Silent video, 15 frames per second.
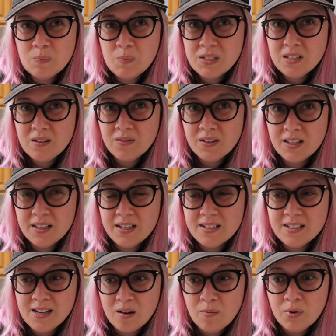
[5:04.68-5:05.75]
specifically
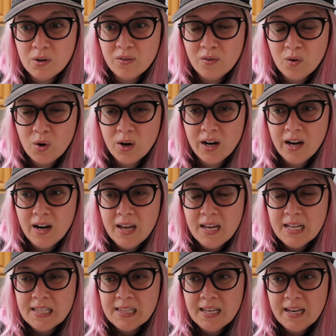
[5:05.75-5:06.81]
done before.
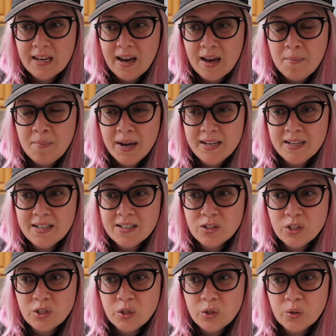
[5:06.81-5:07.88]
Like I might need
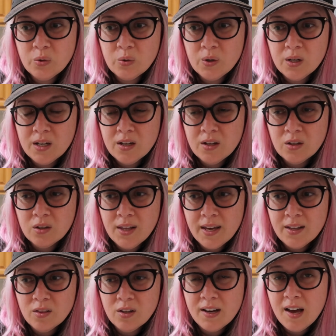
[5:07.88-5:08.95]
to
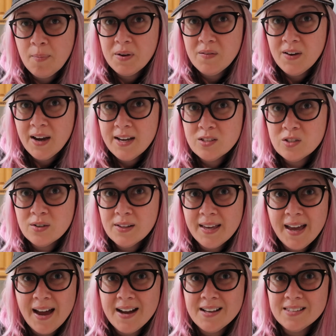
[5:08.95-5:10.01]
like look up advice or
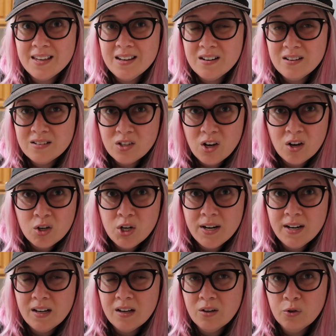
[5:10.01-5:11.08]
like ask in a dog
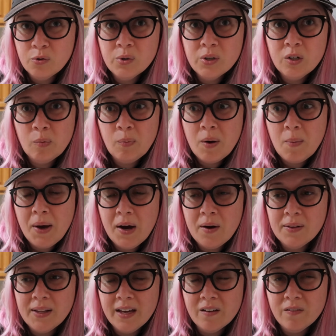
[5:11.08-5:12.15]
training group
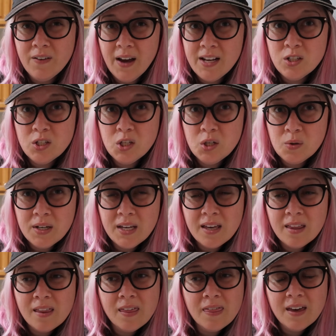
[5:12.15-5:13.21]
about like fine
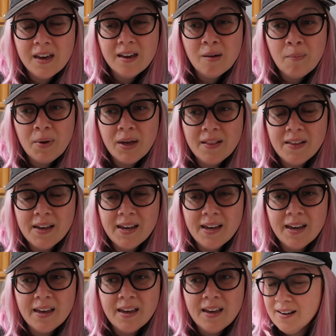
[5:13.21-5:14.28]
tuning a thing, but
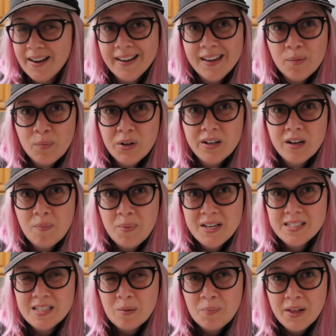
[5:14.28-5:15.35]
like I can put a
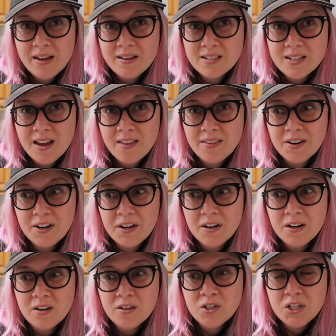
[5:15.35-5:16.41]
basic plan
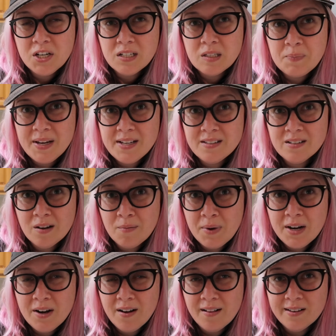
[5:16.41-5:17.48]
together just based on
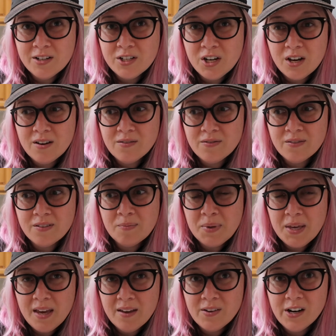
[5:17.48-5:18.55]
my knowledge of
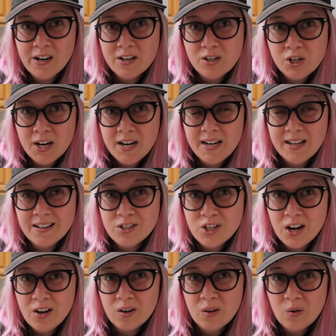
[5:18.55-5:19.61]
behavior and training in
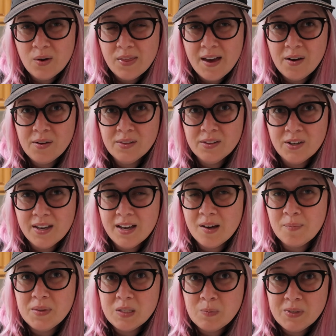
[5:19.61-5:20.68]
general without looking
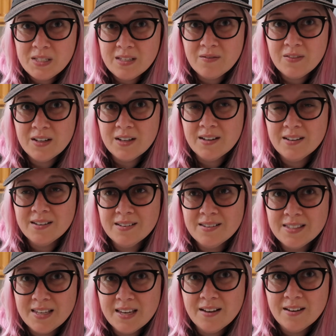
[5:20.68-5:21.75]
up the specific
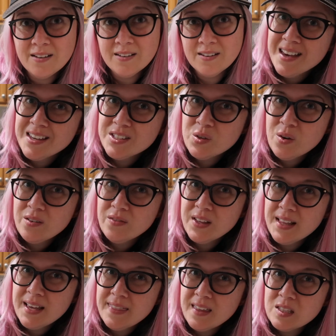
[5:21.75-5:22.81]
skill. So I
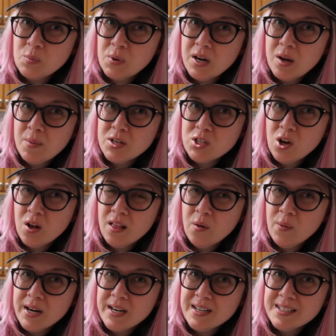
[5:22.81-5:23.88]
feel like that's pretty much all I
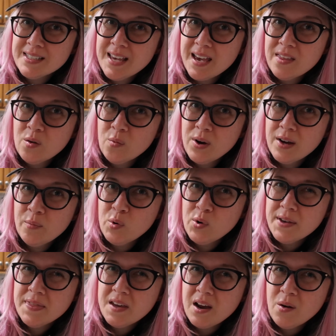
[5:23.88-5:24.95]
wanted to say. The one
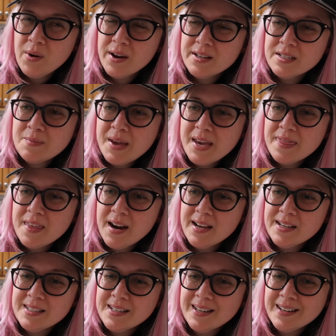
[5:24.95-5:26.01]
point that I wanted to make that
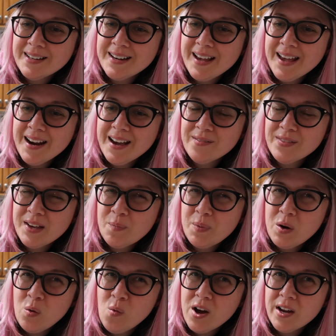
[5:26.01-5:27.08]
I didn't, and I've like
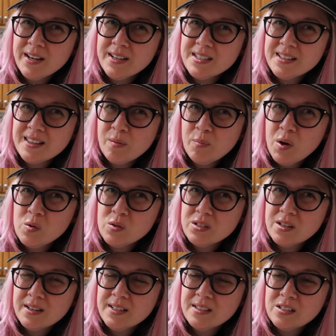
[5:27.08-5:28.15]
been wanting to like
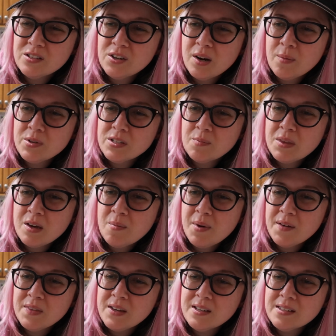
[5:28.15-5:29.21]
post on Instagram or something
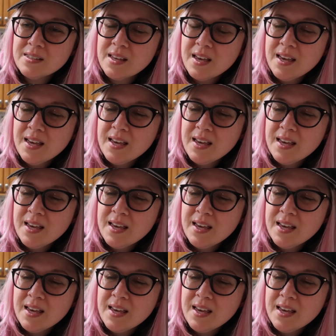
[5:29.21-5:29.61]
about this,